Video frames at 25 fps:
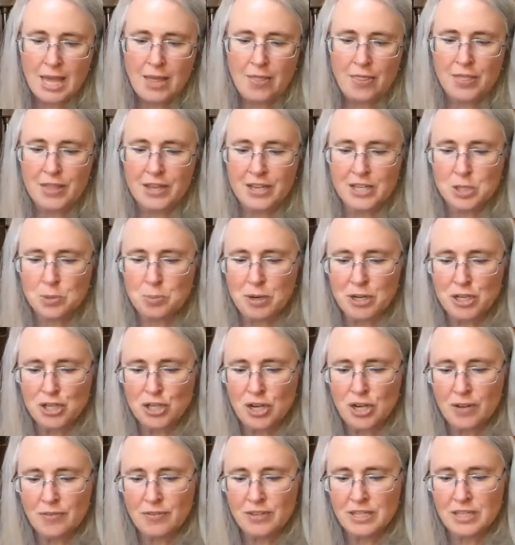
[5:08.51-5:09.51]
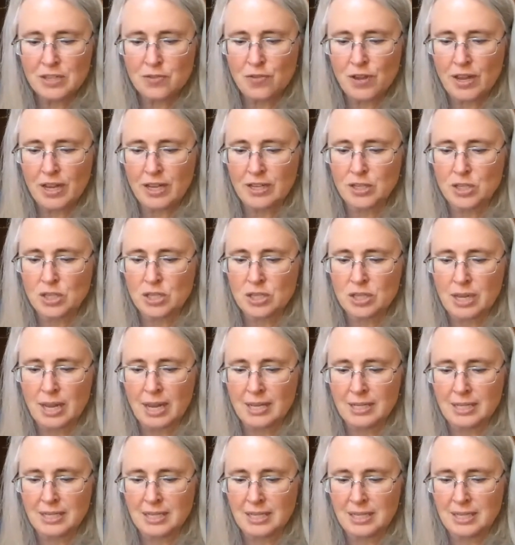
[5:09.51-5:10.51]
The expression of his face
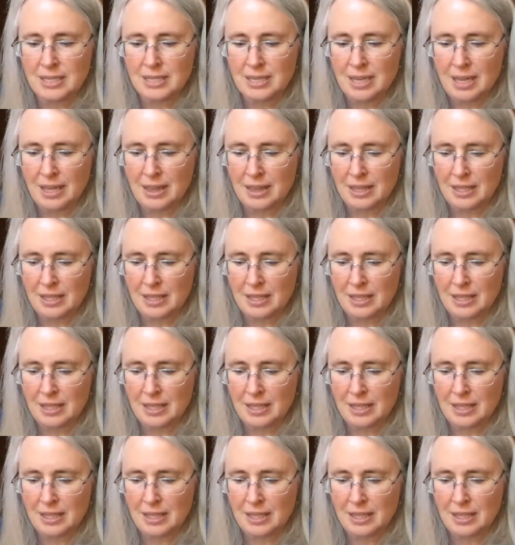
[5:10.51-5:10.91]
as he said